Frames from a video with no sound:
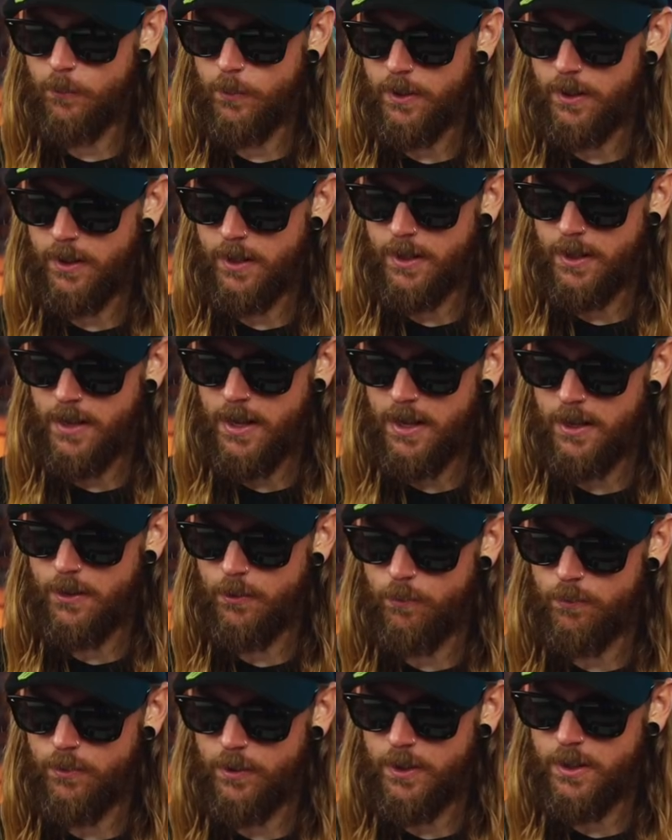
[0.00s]
we can head
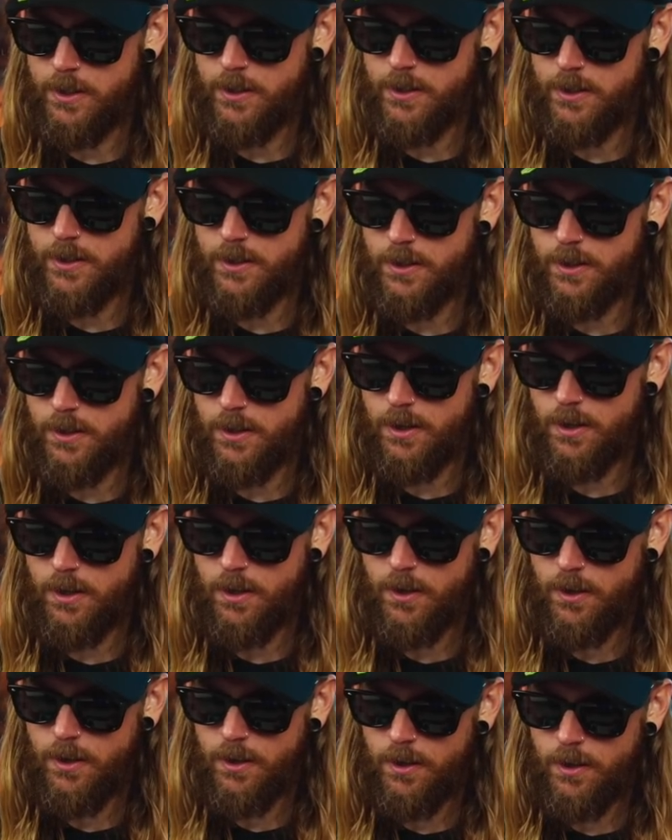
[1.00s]
over
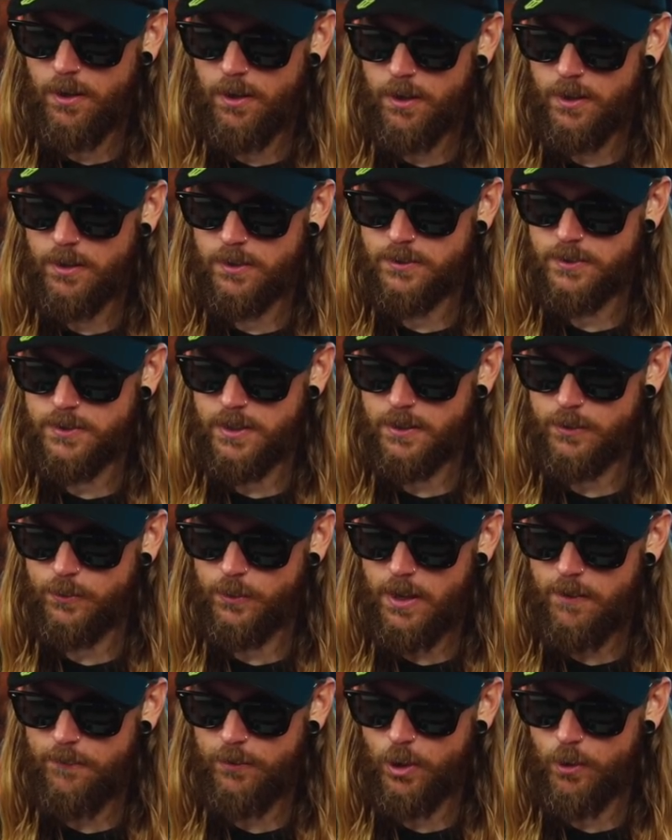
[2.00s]
here then
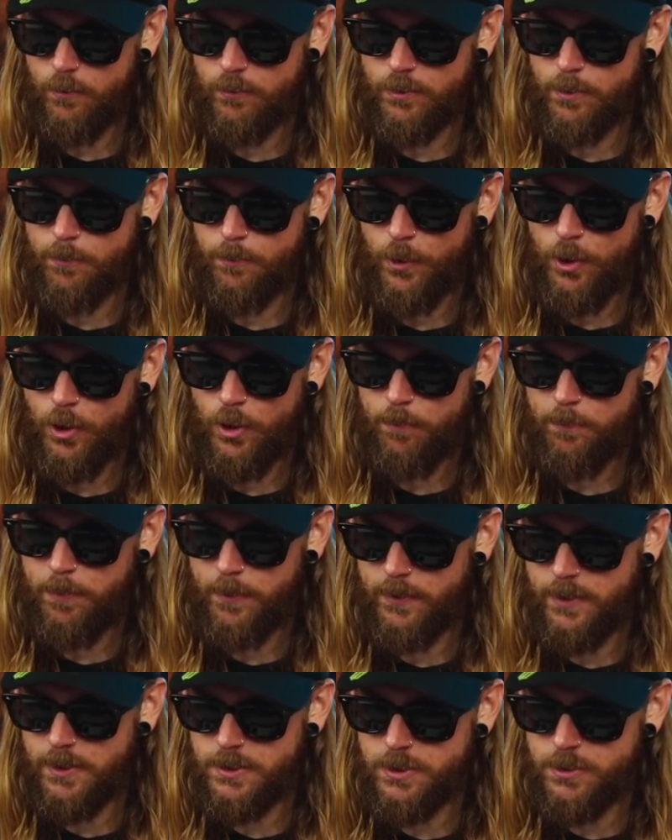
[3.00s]
traffic over to burp
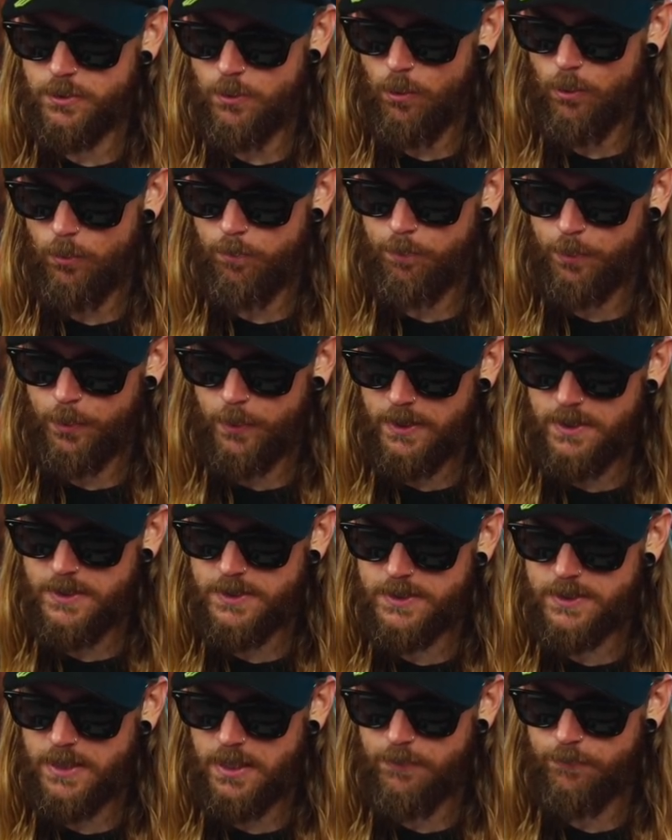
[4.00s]
and this is all
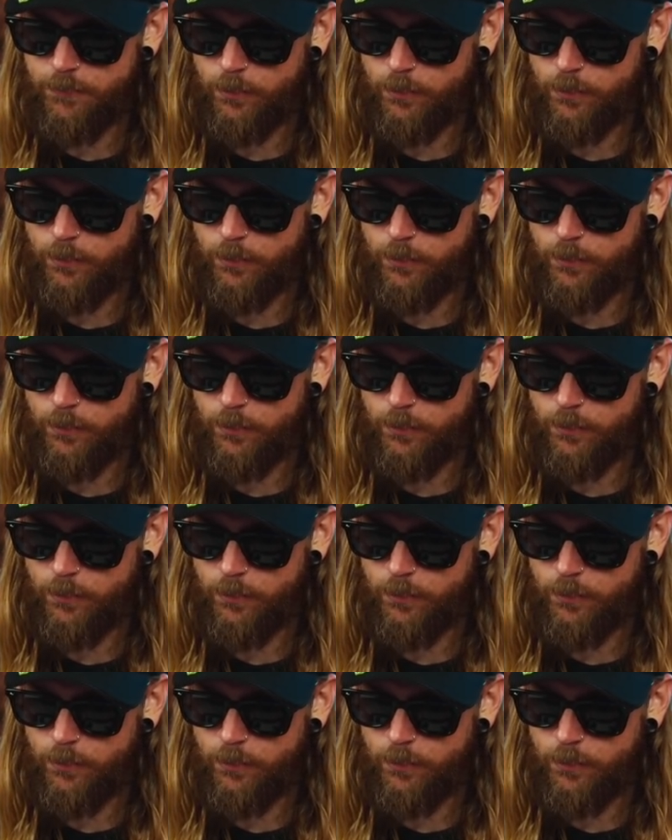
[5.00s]
preset